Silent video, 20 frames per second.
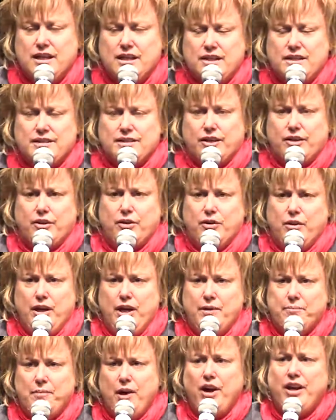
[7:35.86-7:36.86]
So
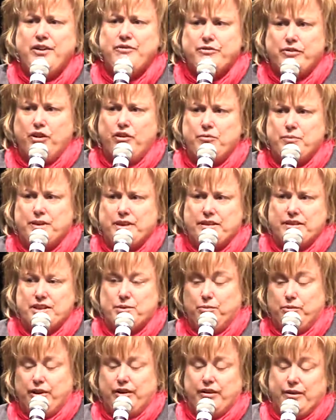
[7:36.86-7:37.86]
my involvement in this
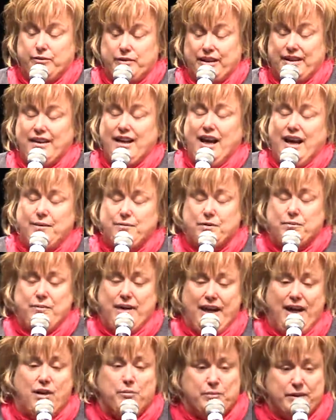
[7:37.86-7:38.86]
program really came
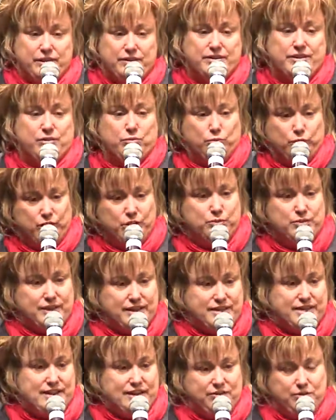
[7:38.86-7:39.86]
about because I've worked with
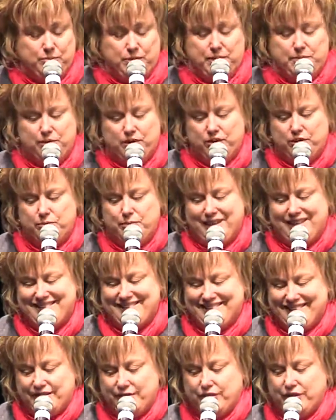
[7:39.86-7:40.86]
this team of people who'd been
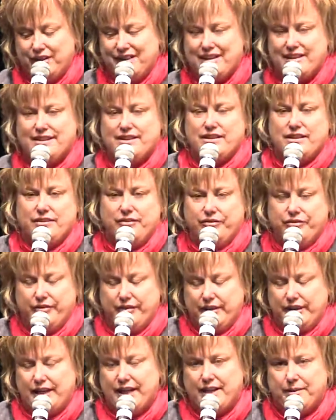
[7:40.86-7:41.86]
delivering this stuff,
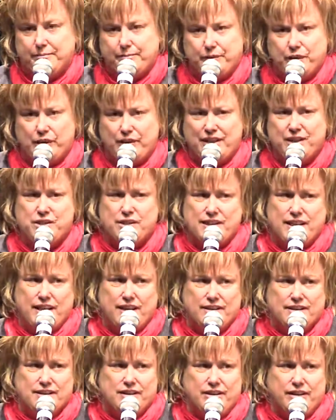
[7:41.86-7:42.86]
into
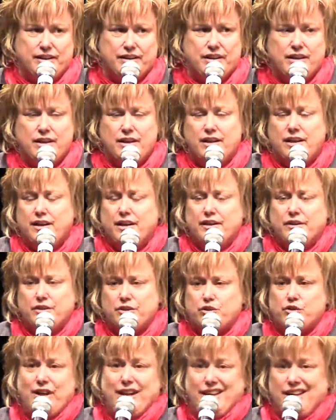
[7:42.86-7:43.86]
towns like
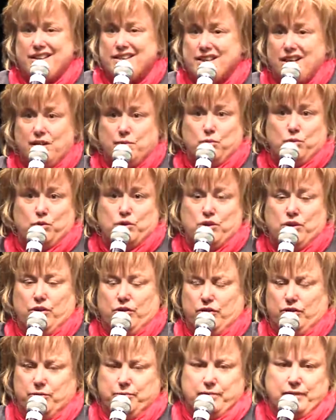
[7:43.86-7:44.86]
Tranmere, Tullamore,
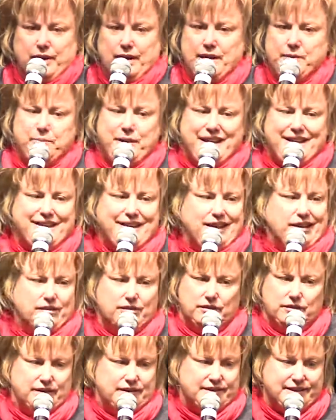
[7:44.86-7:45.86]
Tottenham, Peak
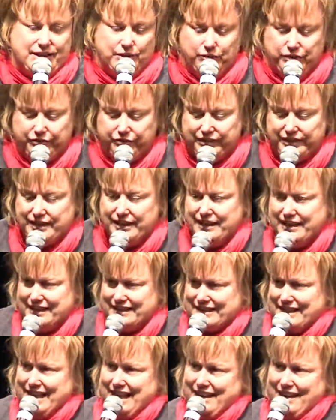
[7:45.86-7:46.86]
Hill and so on for
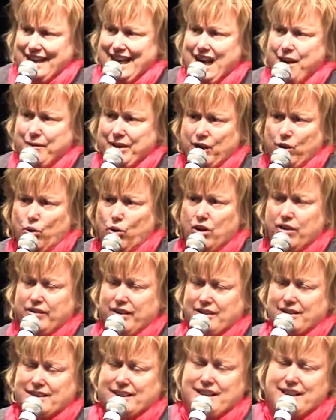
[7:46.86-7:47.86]
years, allowing all of
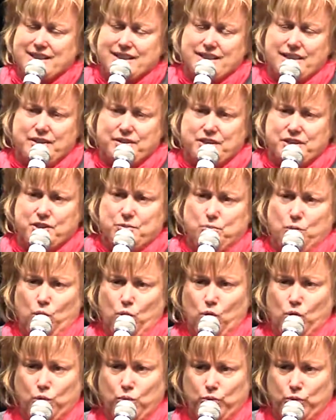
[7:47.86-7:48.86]
those kids in those
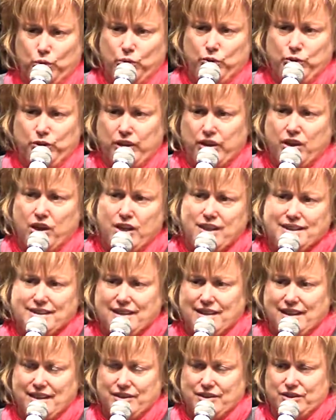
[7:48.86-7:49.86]
small, rural and
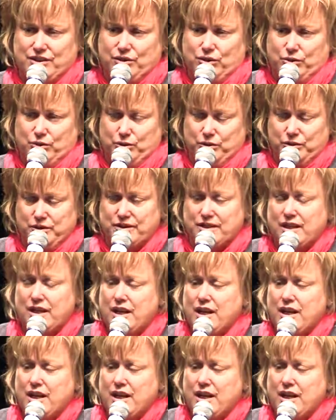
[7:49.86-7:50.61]
isolated schools